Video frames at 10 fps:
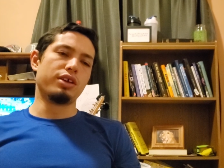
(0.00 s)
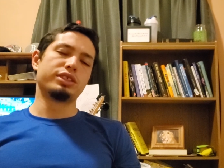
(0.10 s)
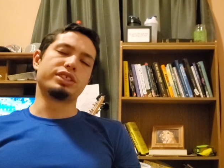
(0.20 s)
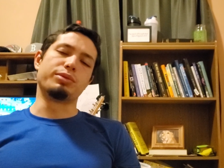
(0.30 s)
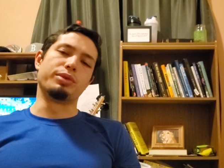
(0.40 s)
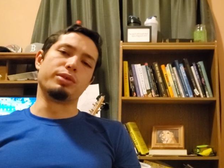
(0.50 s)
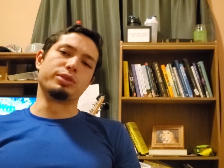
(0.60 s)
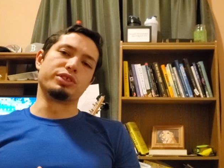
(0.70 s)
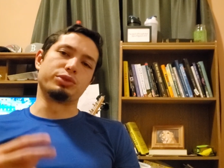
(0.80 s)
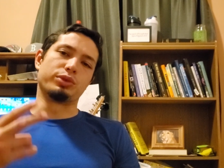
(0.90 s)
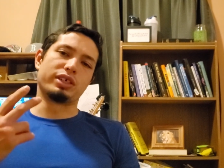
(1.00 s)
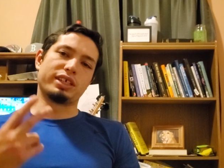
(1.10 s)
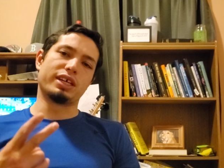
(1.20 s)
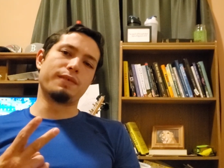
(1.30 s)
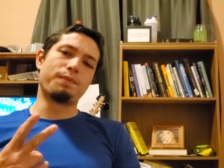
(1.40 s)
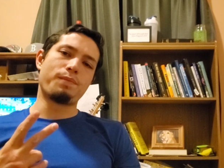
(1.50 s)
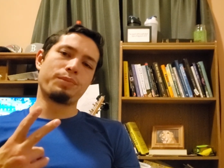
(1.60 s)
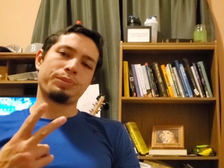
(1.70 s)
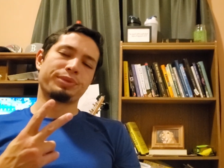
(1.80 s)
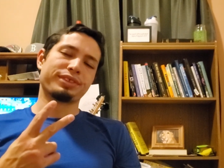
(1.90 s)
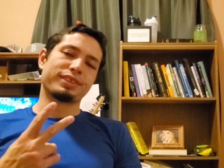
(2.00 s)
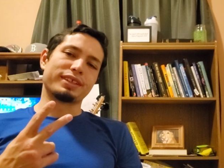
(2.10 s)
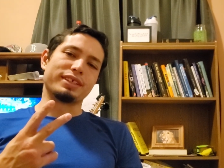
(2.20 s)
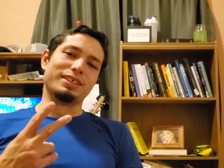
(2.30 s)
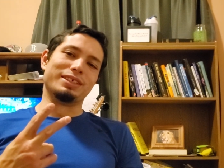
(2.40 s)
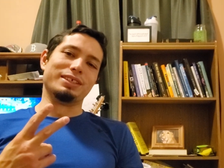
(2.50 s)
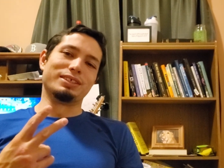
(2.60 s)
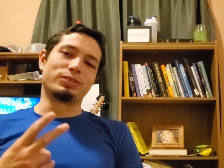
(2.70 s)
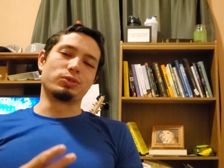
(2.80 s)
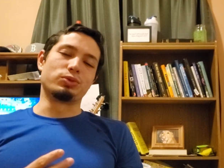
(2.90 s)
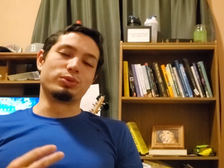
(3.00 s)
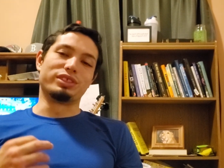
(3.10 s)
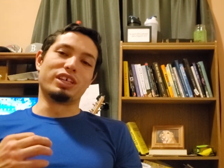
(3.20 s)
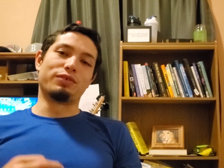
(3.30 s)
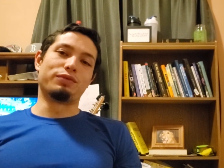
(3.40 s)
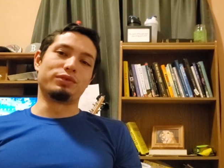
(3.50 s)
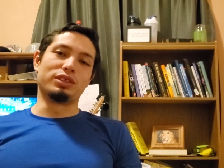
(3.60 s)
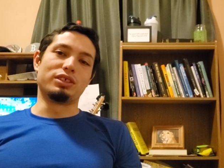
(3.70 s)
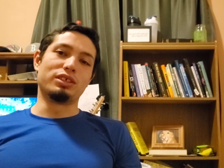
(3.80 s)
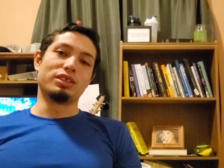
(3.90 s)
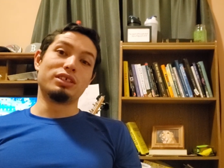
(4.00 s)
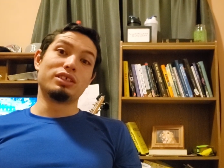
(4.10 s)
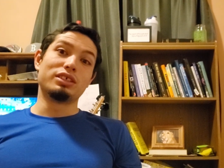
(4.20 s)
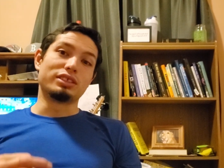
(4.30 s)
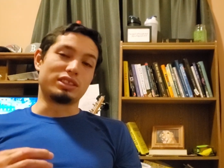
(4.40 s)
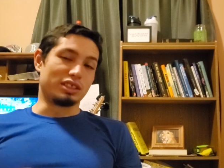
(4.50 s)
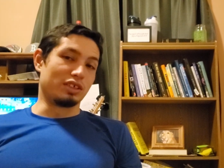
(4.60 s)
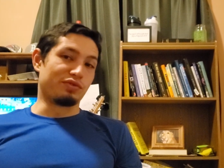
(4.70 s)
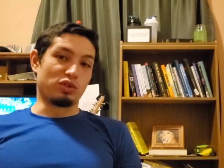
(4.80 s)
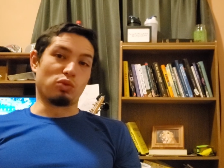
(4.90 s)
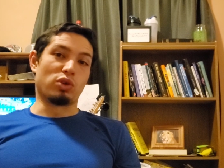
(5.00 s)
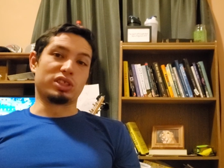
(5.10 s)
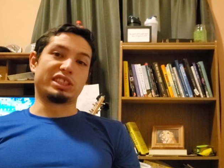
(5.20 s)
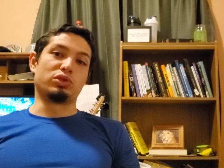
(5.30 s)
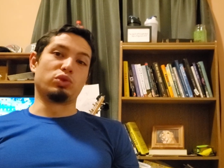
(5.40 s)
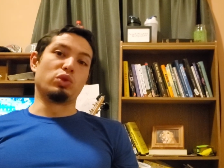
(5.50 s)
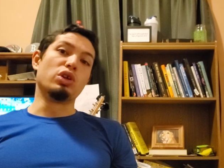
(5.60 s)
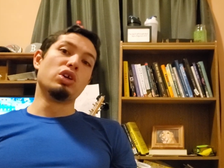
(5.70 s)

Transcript: tip number two I got is you definitely want to